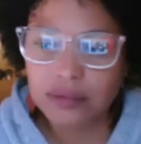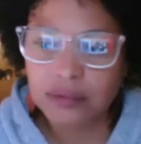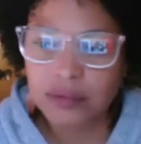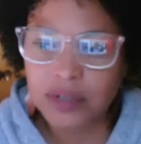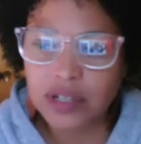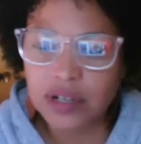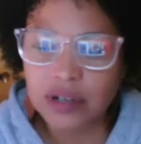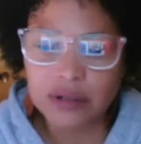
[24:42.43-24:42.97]

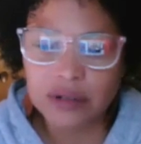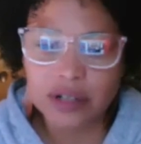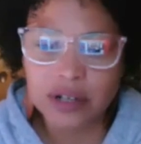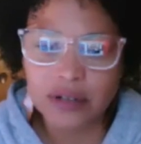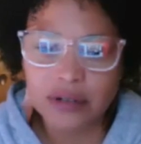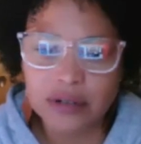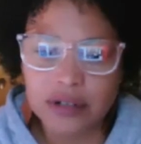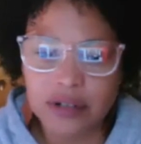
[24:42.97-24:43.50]
was
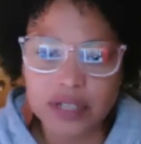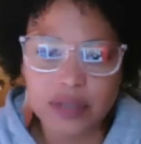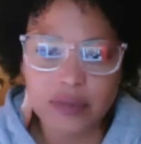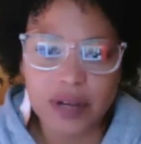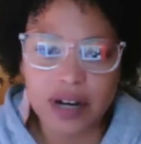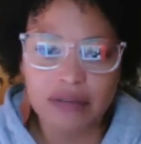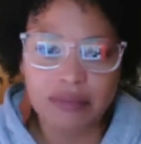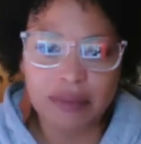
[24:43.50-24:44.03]
no
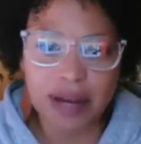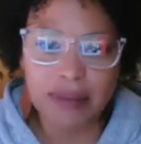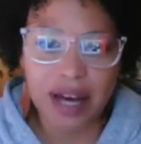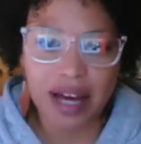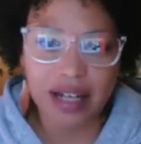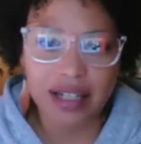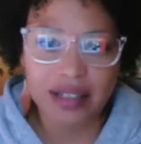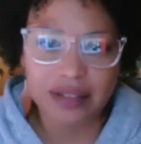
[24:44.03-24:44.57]
sweat off my
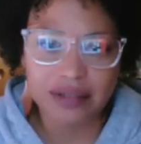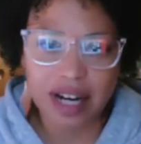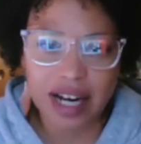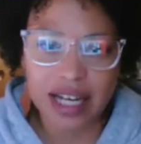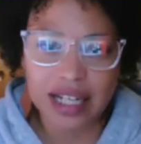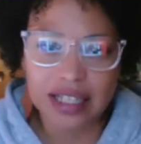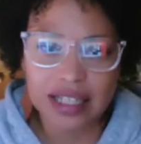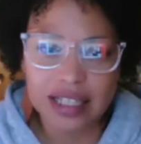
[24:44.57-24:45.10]
back,
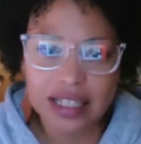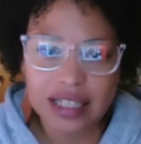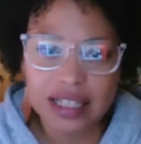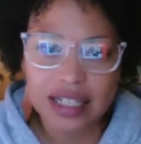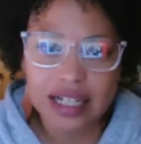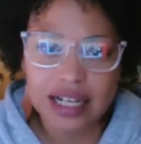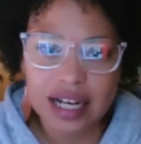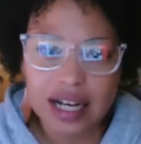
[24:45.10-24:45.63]
right?
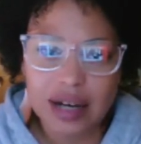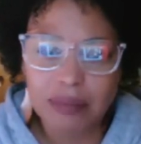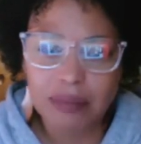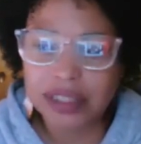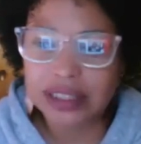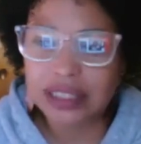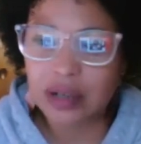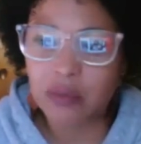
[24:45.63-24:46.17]

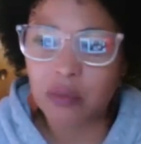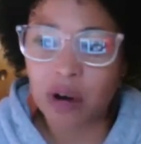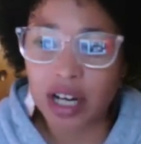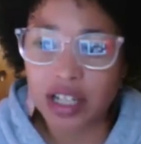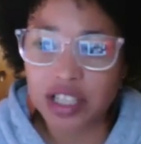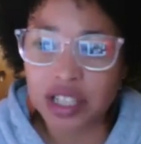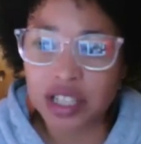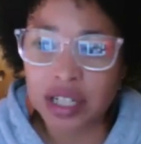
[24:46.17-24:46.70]
But it's like
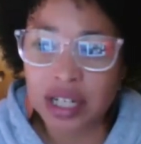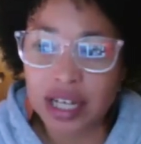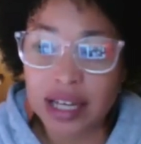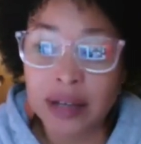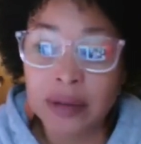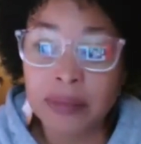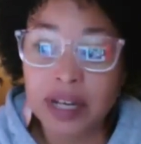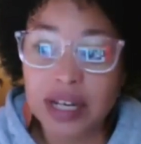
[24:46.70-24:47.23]
watching
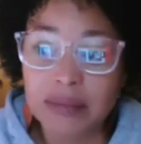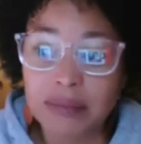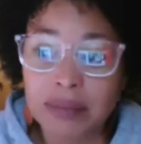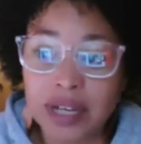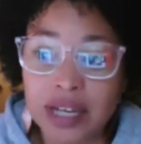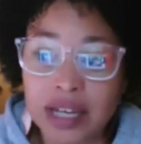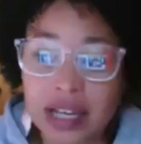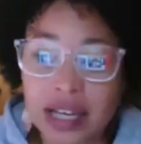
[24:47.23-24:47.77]
him
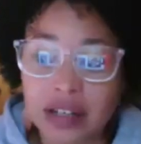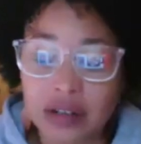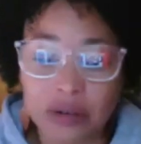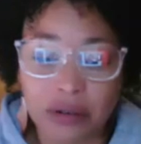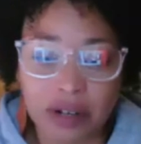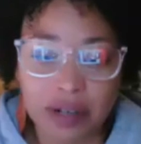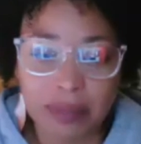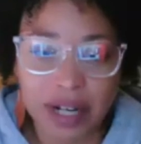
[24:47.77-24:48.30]
be
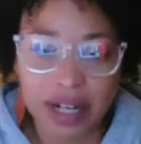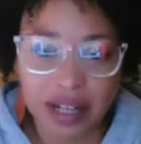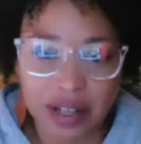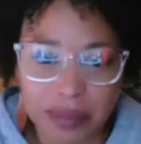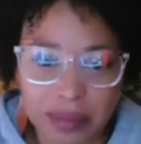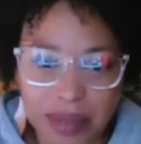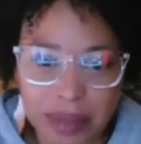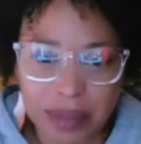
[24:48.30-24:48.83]
ignored by
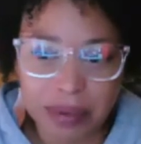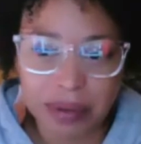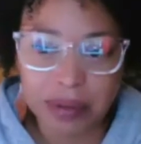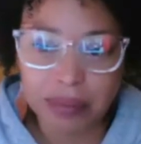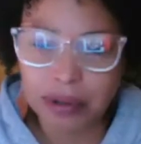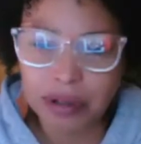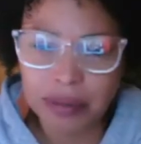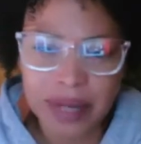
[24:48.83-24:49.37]
other people
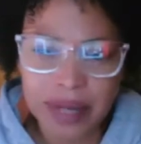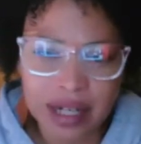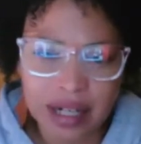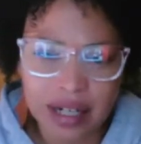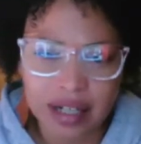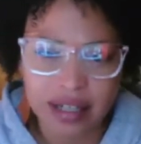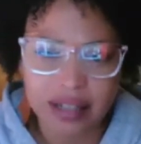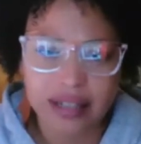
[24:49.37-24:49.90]
broke my
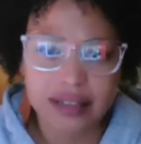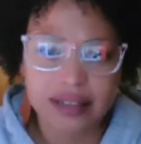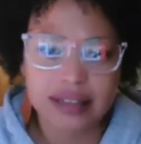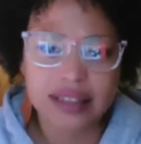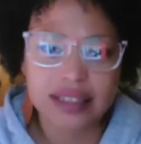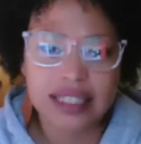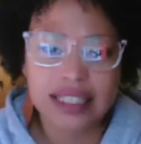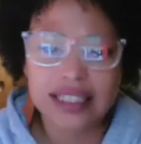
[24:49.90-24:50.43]
heart.
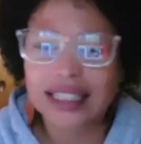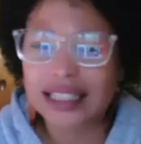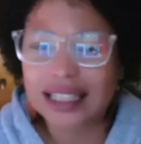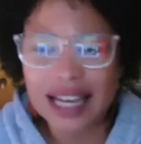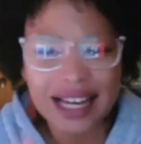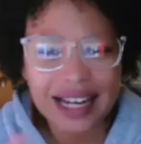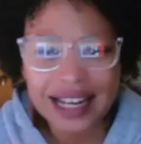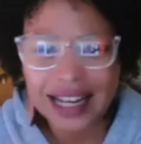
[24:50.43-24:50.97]
Like
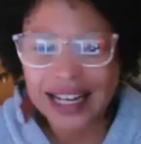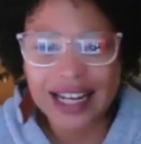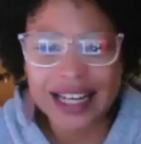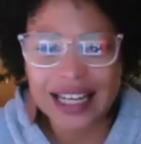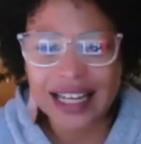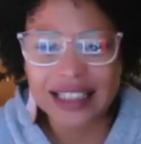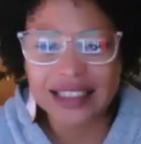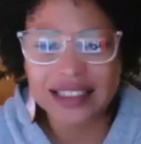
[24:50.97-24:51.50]
that, like I
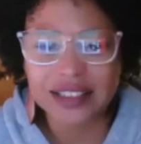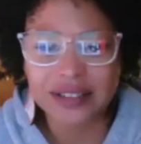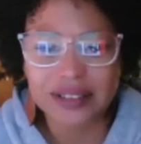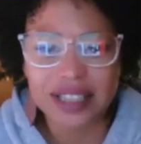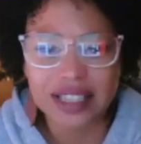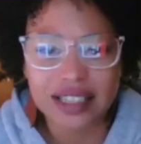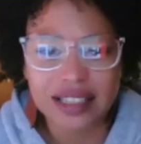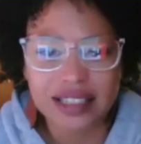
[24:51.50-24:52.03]
can't deal
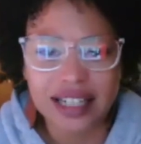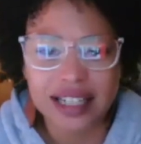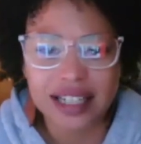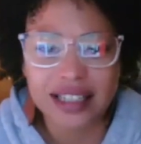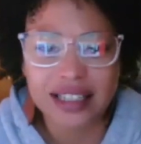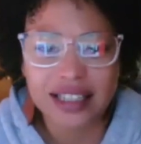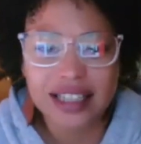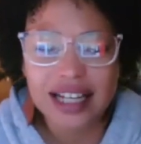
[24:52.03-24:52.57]
with.
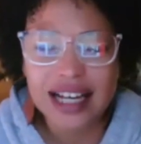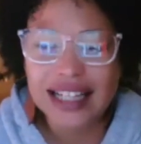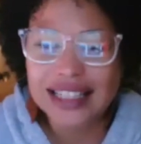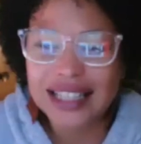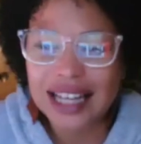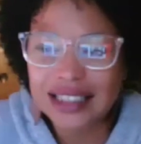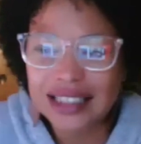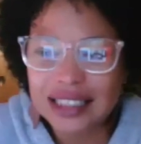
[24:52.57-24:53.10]
Like
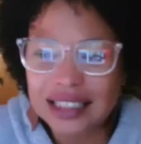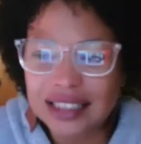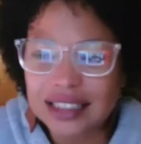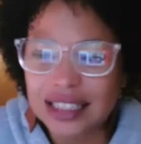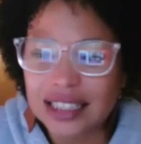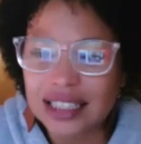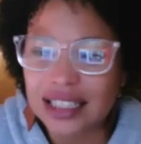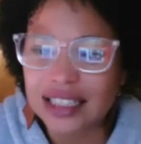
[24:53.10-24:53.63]
that's the
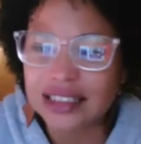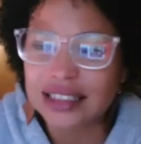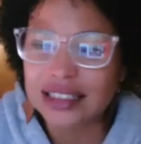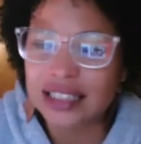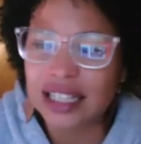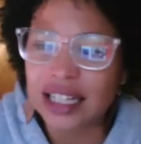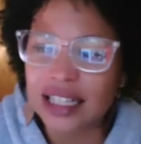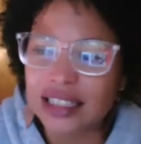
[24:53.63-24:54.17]
sickness
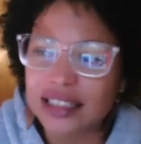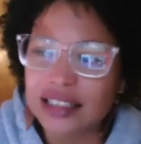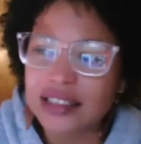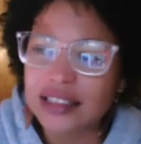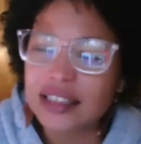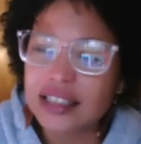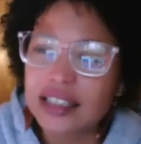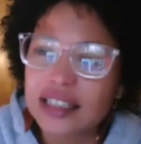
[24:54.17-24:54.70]
that
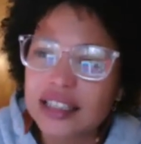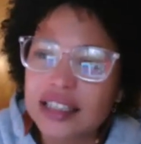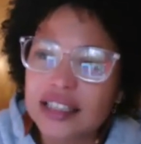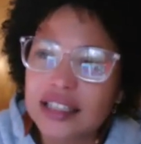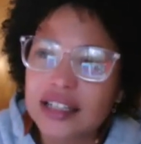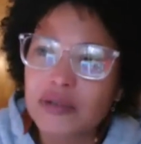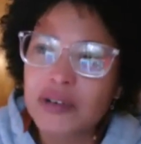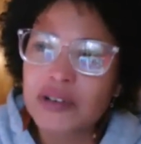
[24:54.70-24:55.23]

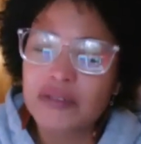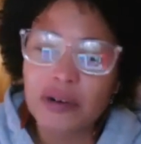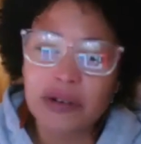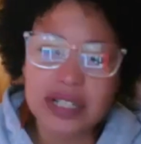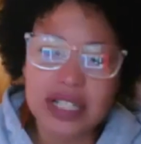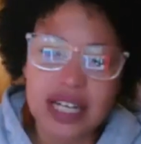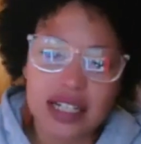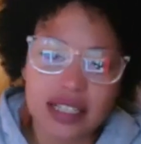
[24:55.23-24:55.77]
we've
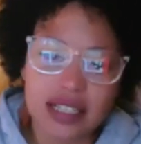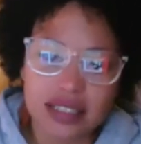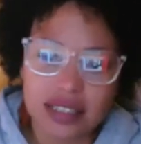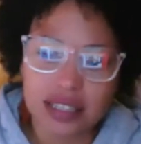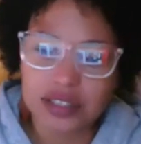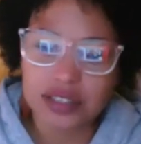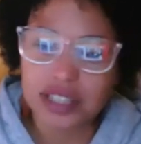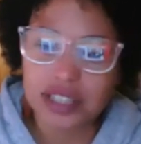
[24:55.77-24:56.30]
always had in this
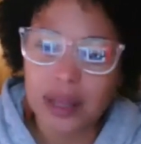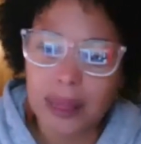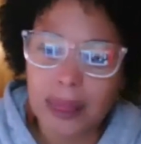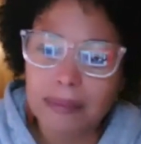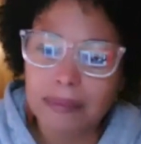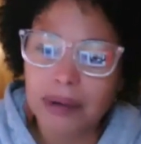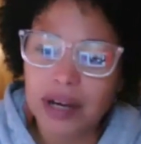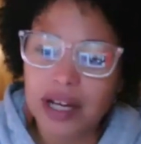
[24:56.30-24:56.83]
country,
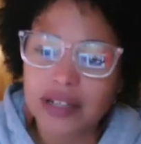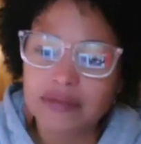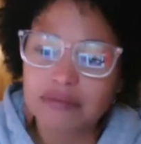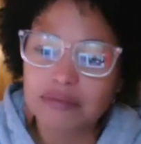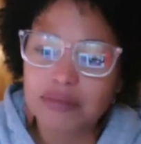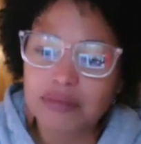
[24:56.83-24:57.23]
but